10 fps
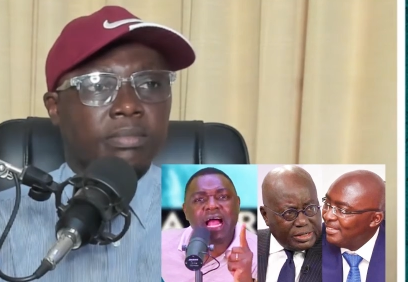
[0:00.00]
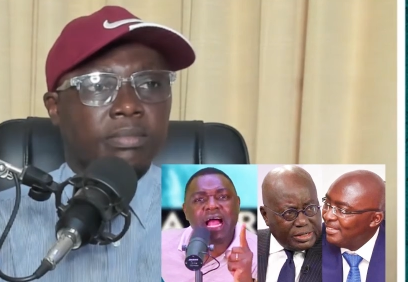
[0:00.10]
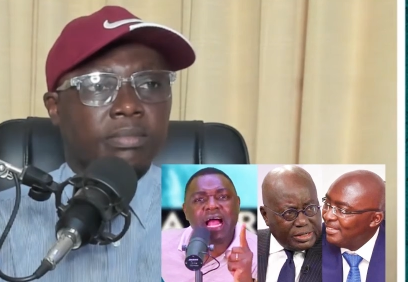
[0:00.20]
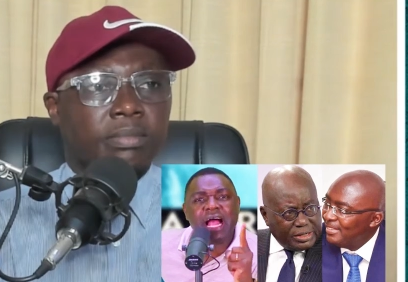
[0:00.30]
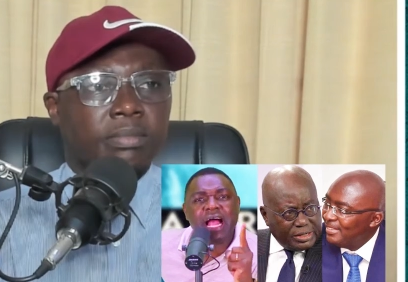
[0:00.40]

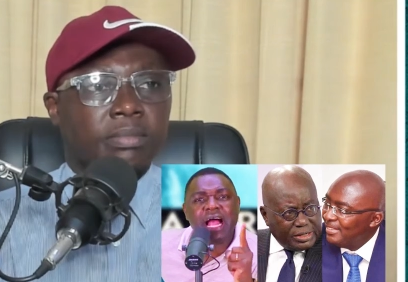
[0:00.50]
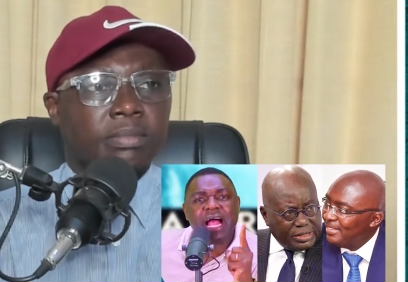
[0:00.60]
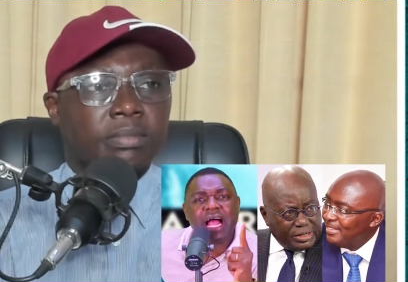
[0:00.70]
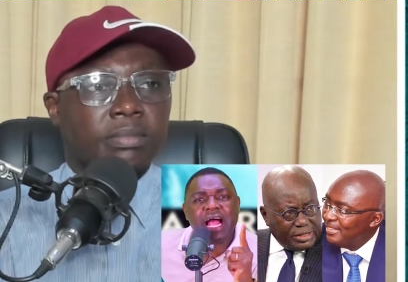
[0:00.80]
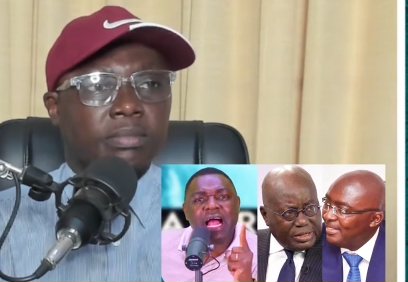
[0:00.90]

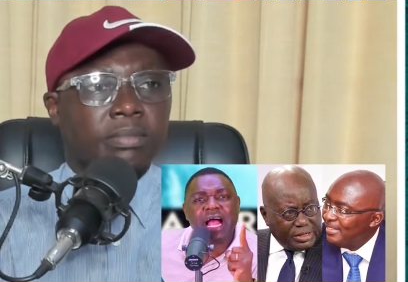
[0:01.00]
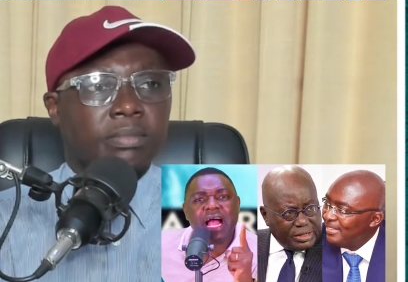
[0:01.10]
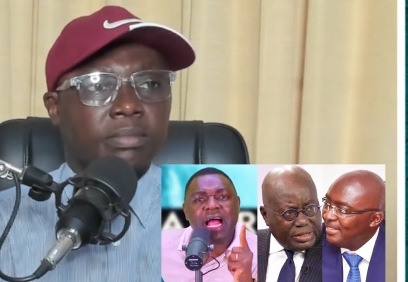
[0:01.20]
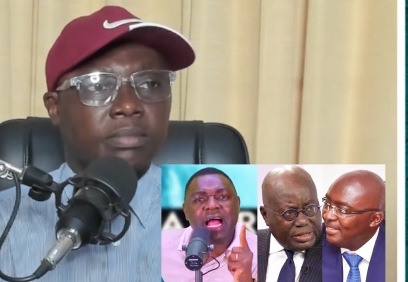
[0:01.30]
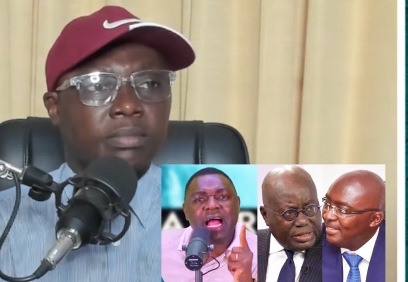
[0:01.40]

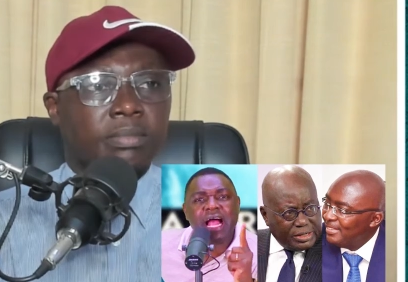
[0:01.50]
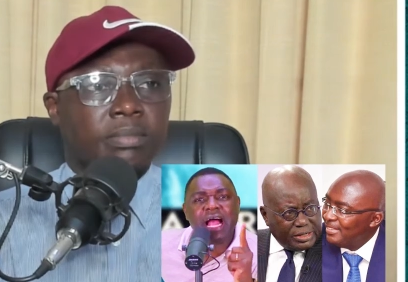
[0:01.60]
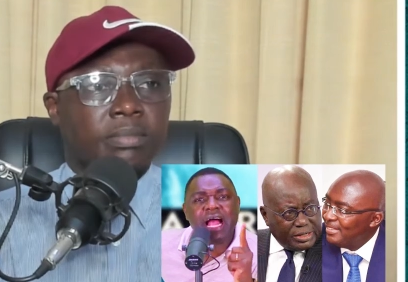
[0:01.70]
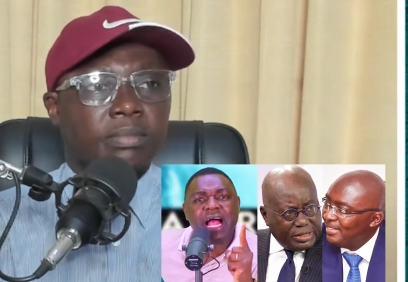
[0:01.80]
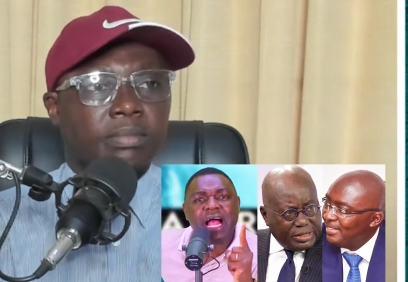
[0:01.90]

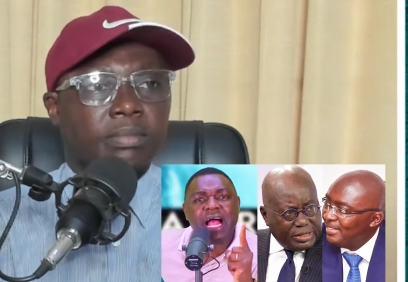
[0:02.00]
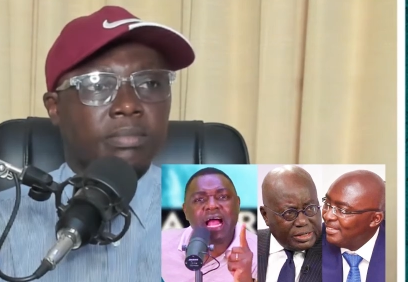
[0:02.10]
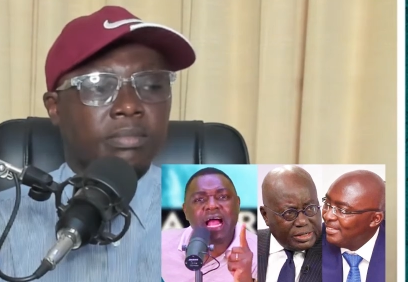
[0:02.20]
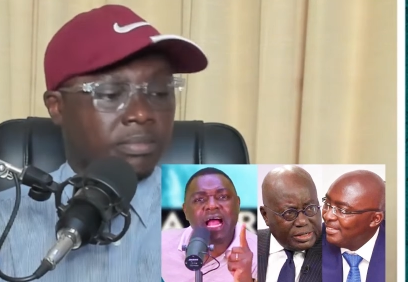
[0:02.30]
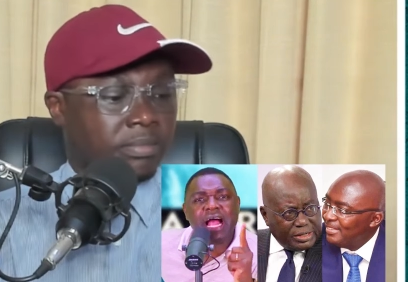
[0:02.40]

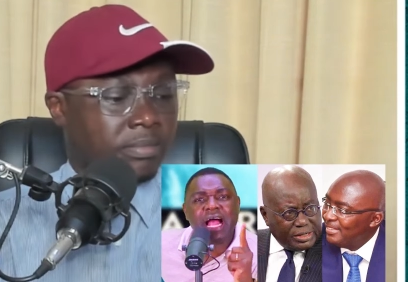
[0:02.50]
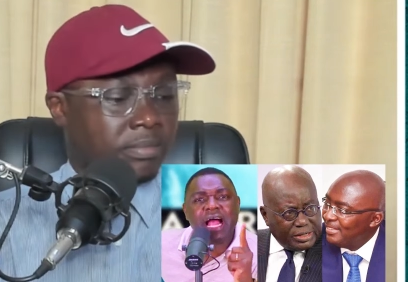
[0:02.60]
(silence)